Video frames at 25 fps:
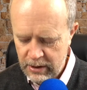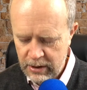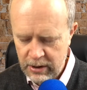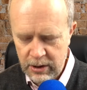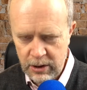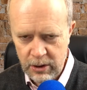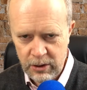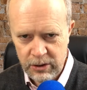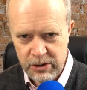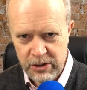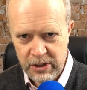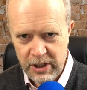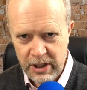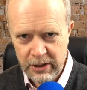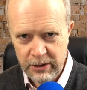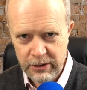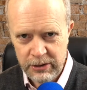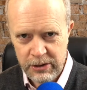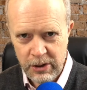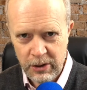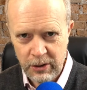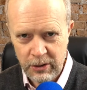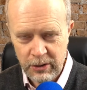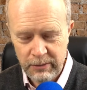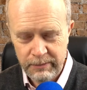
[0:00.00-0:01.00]
your sales
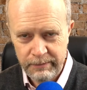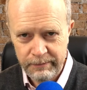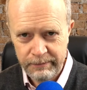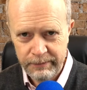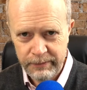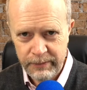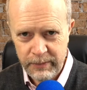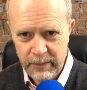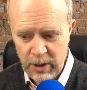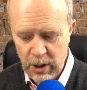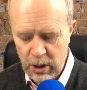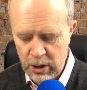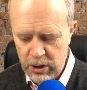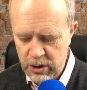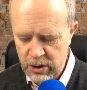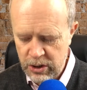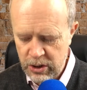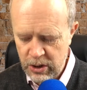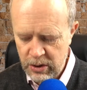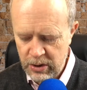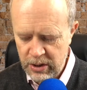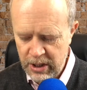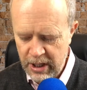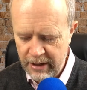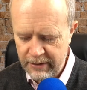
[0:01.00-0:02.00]
call.
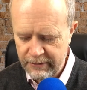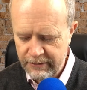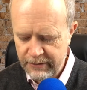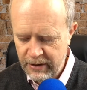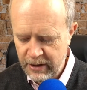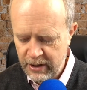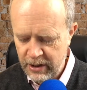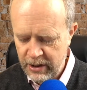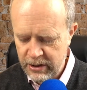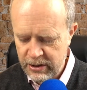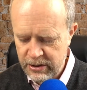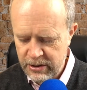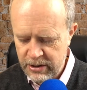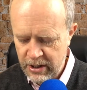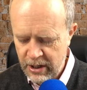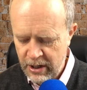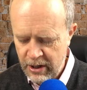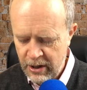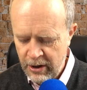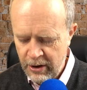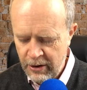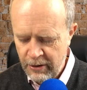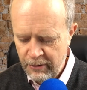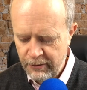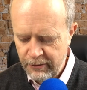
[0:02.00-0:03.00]
Do that first,
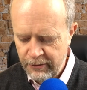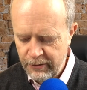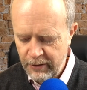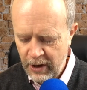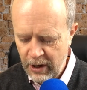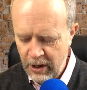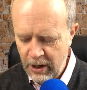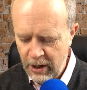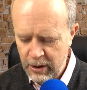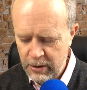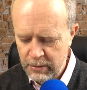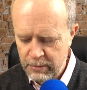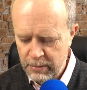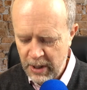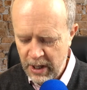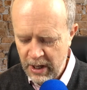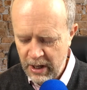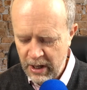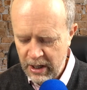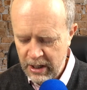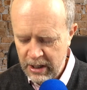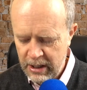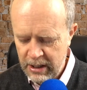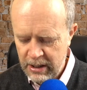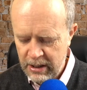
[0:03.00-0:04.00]
followed
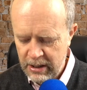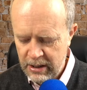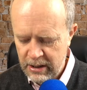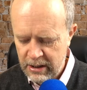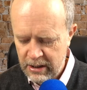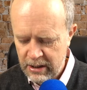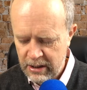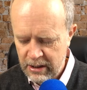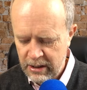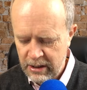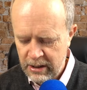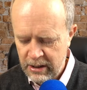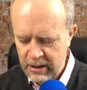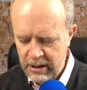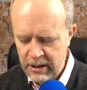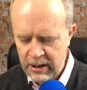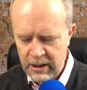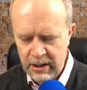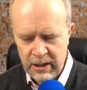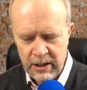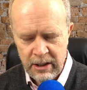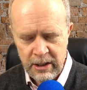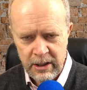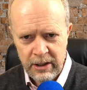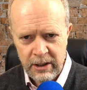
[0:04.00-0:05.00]
by
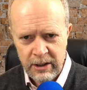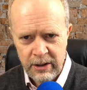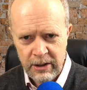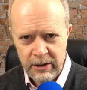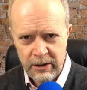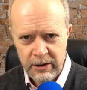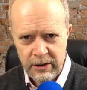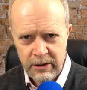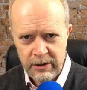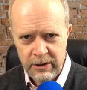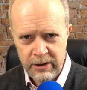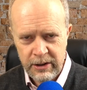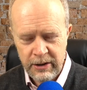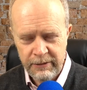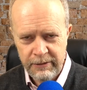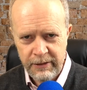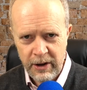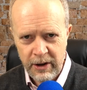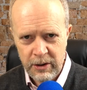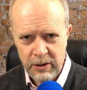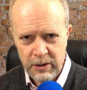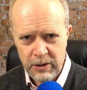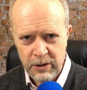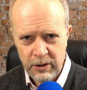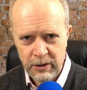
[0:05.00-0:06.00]
the
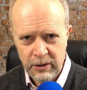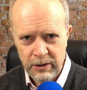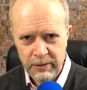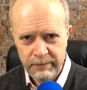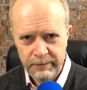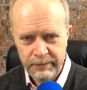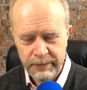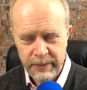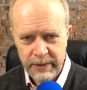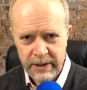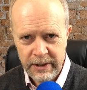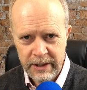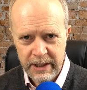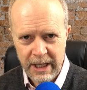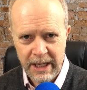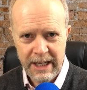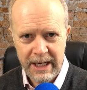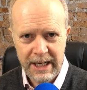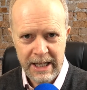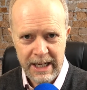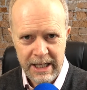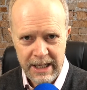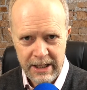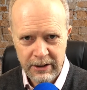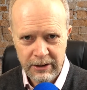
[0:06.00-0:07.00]
phone call, the
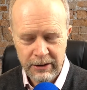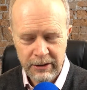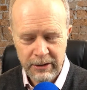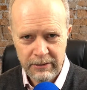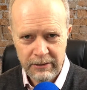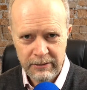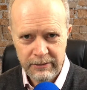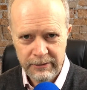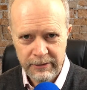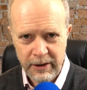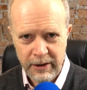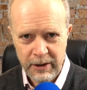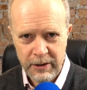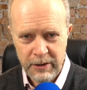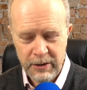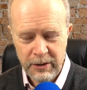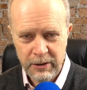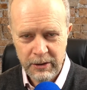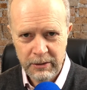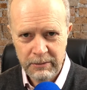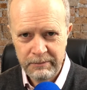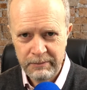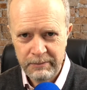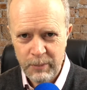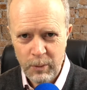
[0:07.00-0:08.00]
legal phone
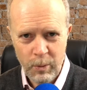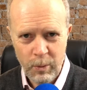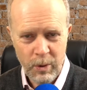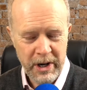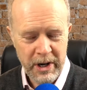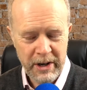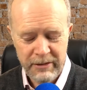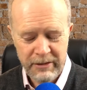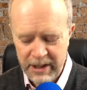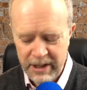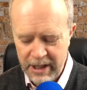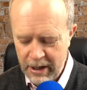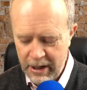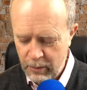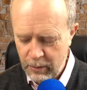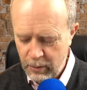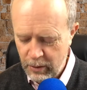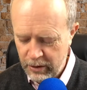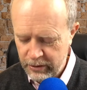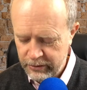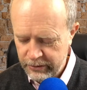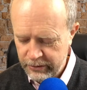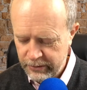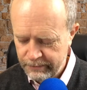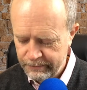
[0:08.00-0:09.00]
call, whatever that
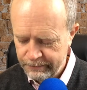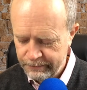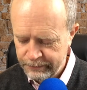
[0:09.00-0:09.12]
was.